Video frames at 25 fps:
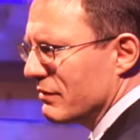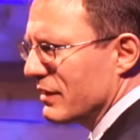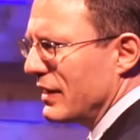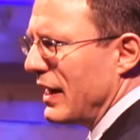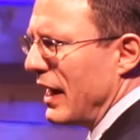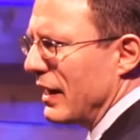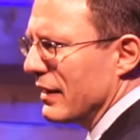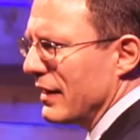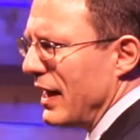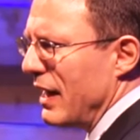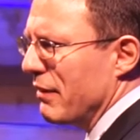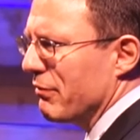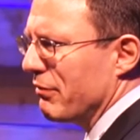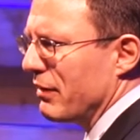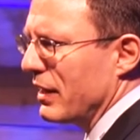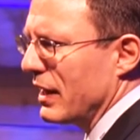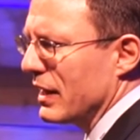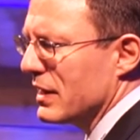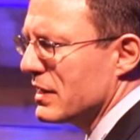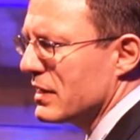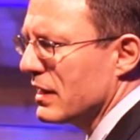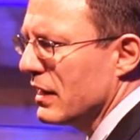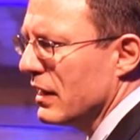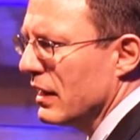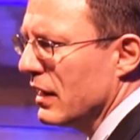get that
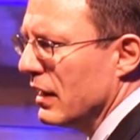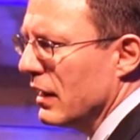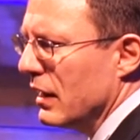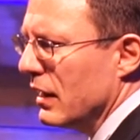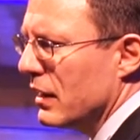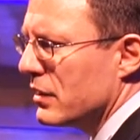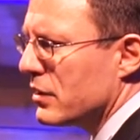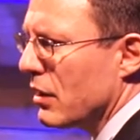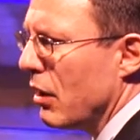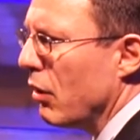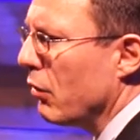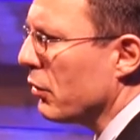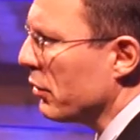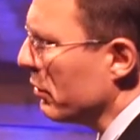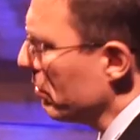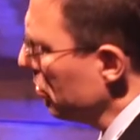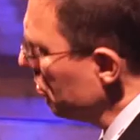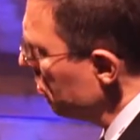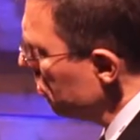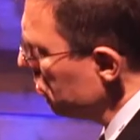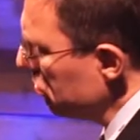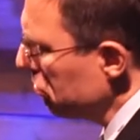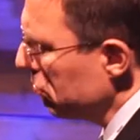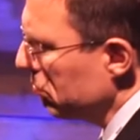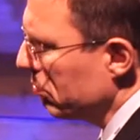flight. So, oh, you